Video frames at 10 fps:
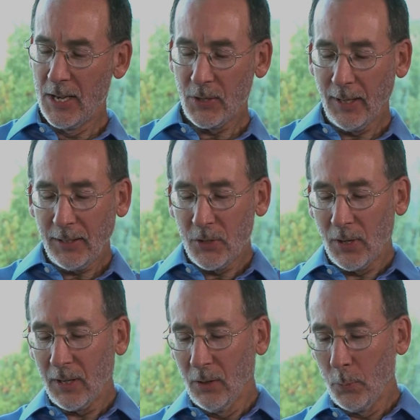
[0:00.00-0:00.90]
So I'd like to
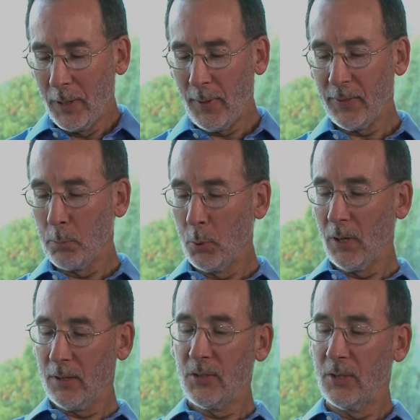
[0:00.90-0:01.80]
talk a little bit about the
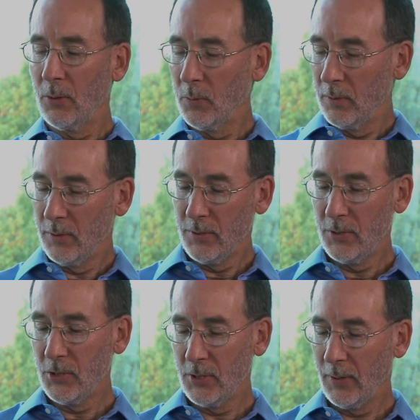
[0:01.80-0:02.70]
book. So
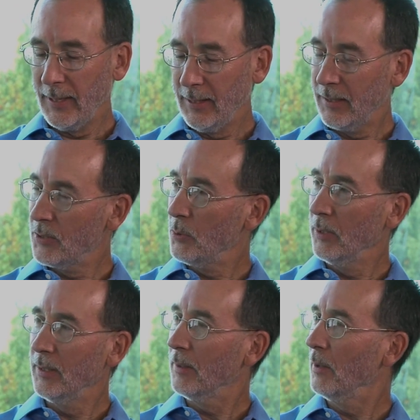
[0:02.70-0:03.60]
I think it's
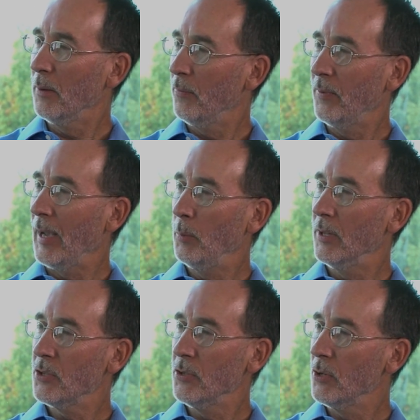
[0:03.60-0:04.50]
really a
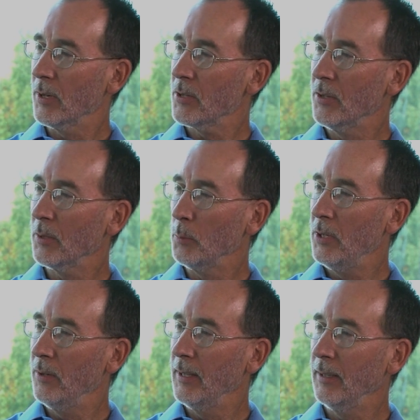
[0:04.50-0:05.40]
fabulous introduction to
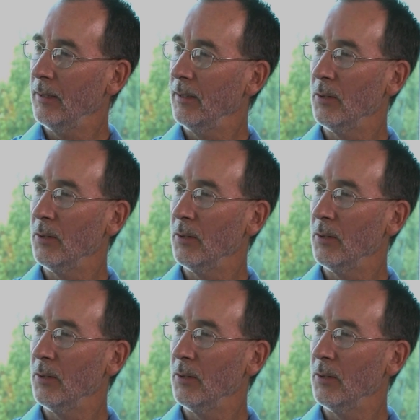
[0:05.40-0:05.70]
computing.